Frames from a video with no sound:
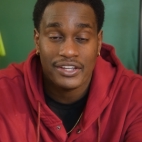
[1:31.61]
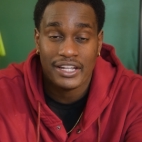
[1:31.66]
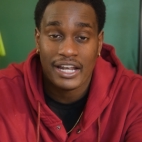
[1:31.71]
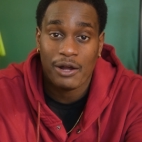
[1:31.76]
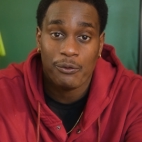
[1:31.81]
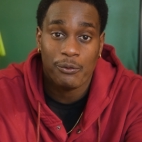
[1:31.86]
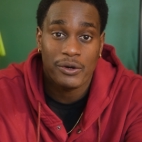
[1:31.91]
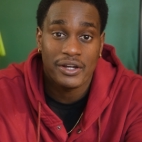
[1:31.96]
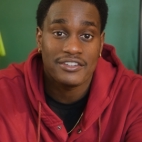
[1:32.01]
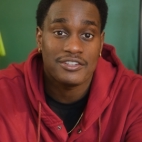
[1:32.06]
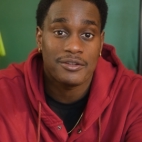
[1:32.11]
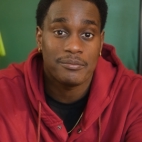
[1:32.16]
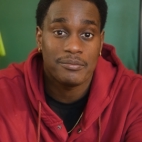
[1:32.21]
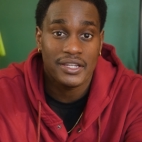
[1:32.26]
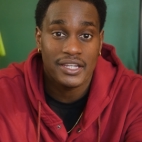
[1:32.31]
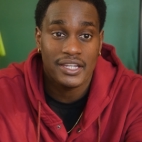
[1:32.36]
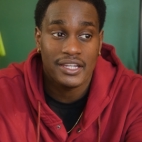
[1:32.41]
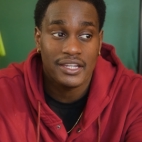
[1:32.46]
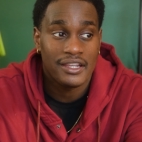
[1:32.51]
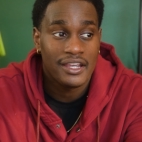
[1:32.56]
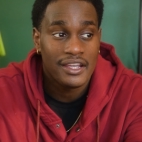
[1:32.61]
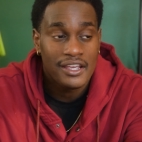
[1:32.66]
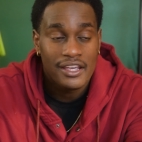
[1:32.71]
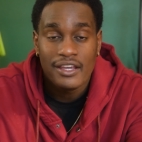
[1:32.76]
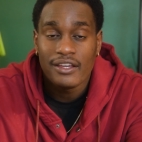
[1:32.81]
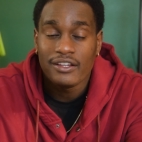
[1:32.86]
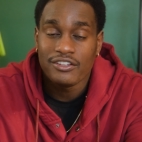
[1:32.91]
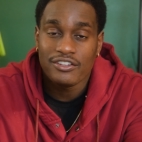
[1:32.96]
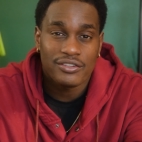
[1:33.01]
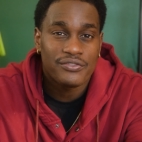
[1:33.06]
And I want to be
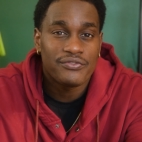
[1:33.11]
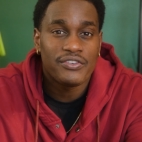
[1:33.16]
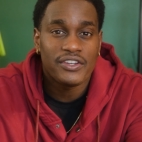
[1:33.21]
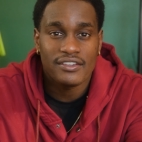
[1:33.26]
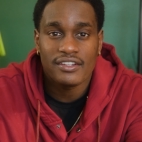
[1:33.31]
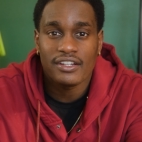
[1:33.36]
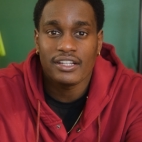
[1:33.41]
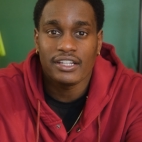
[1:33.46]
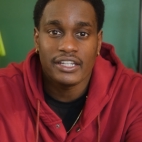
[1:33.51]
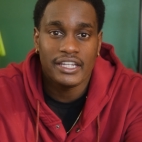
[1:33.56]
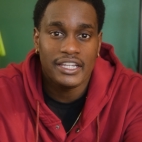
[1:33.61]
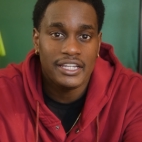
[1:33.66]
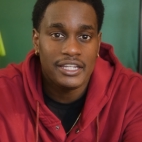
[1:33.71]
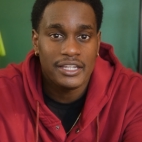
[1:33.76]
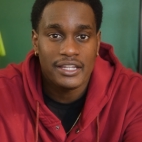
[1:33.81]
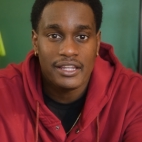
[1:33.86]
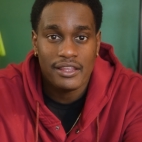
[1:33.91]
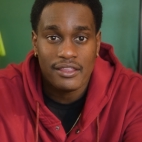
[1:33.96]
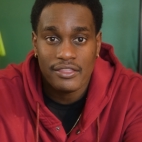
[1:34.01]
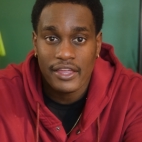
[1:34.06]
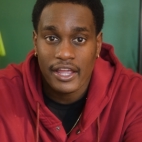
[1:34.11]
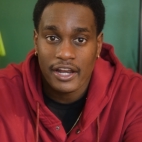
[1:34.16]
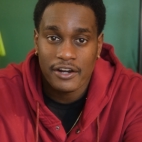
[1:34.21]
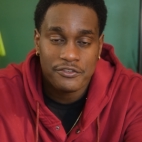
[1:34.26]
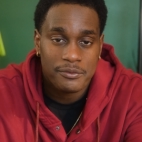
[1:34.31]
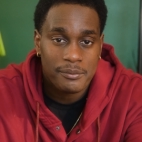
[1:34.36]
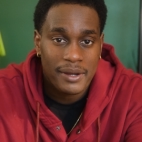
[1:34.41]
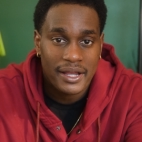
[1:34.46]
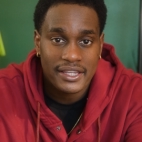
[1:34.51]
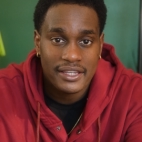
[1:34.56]
just physically there
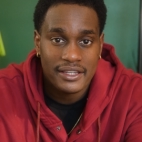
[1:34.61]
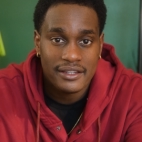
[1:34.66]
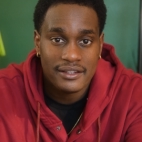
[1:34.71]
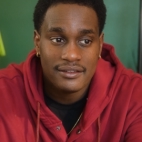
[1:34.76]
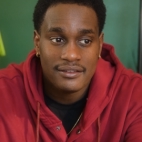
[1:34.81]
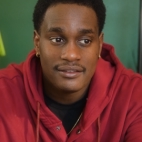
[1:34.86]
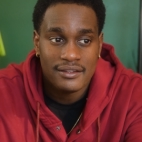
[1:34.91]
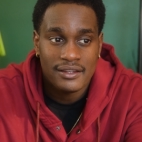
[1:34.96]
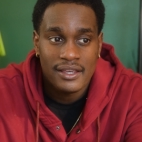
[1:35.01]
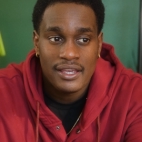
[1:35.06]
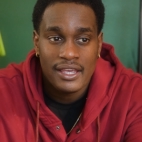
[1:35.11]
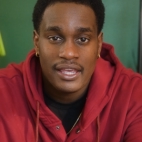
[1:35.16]
for my kids.